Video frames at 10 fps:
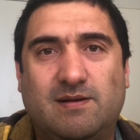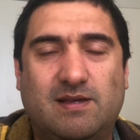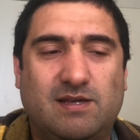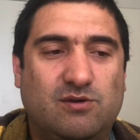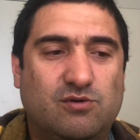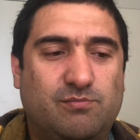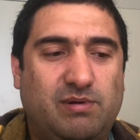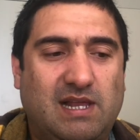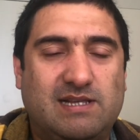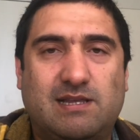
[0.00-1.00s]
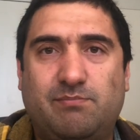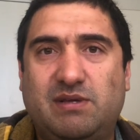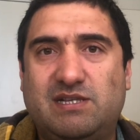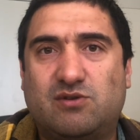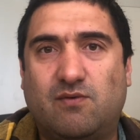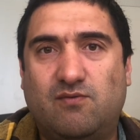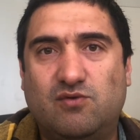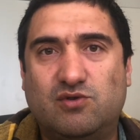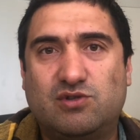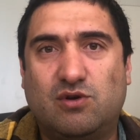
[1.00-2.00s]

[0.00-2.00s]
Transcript: you place a piece of wood